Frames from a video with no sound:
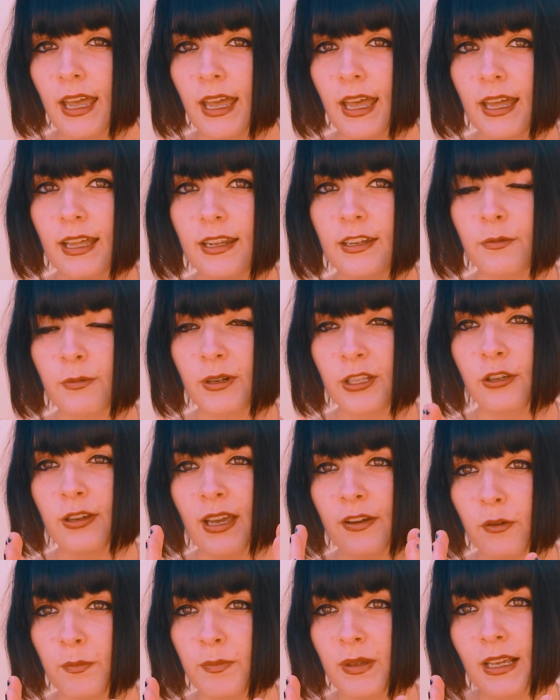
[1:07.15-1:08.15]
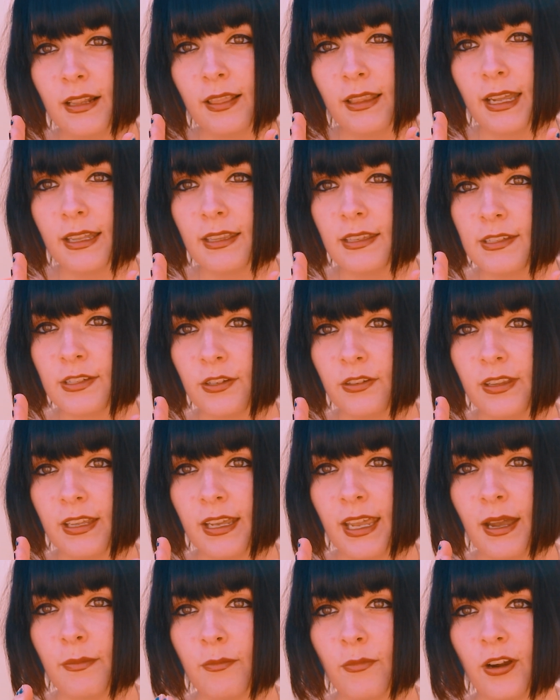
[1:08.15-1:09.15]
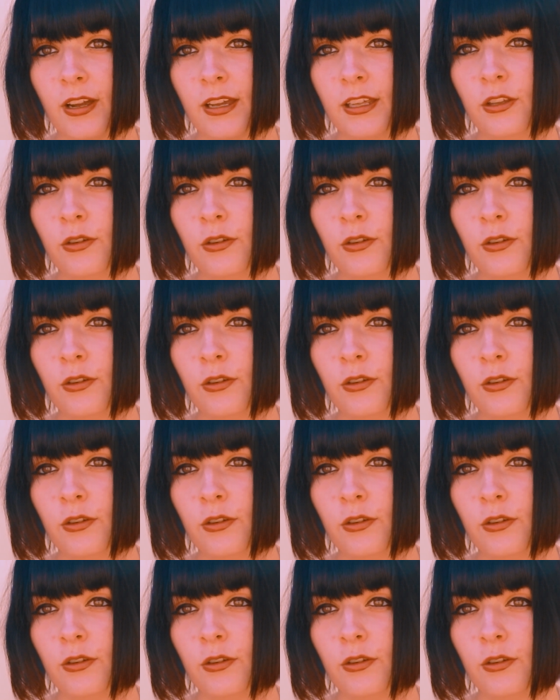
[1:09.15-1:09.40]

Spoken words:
and when you have a big lens on the camera,